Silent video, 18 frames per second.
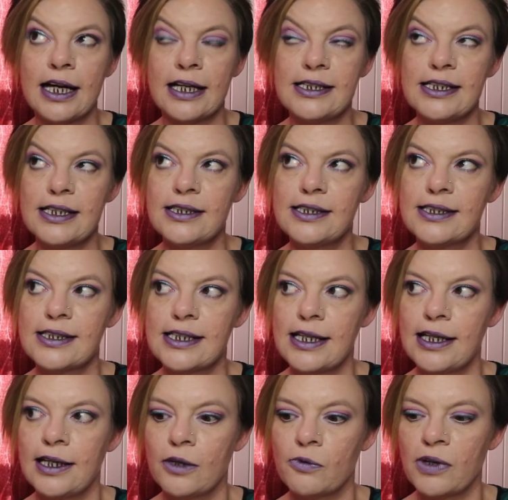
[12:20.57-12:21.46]
did
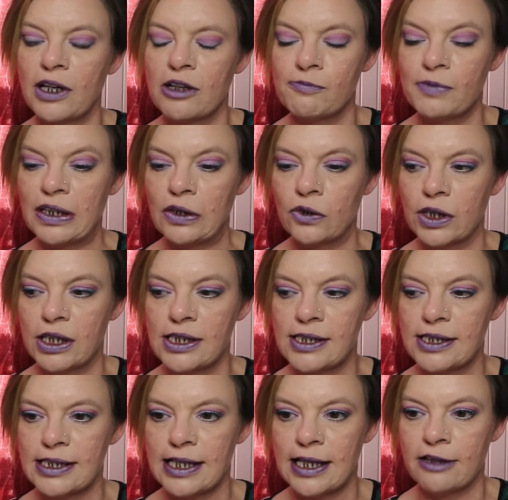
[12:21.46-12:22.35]
see it when I've been looking
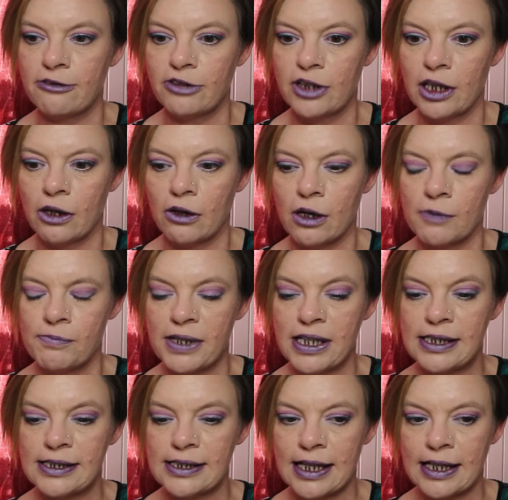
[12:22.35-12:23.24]
today for the RRPs.